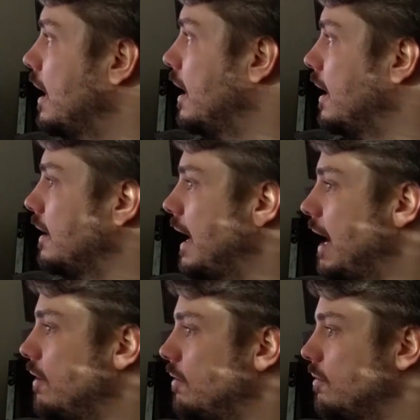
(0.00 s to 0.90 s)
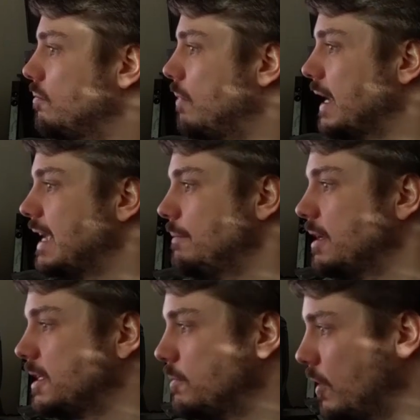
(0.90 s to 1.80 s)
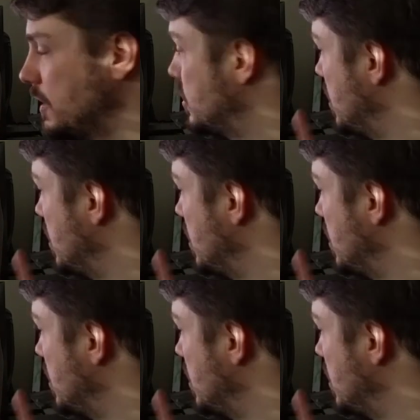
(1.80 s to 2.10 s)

how my gaming experience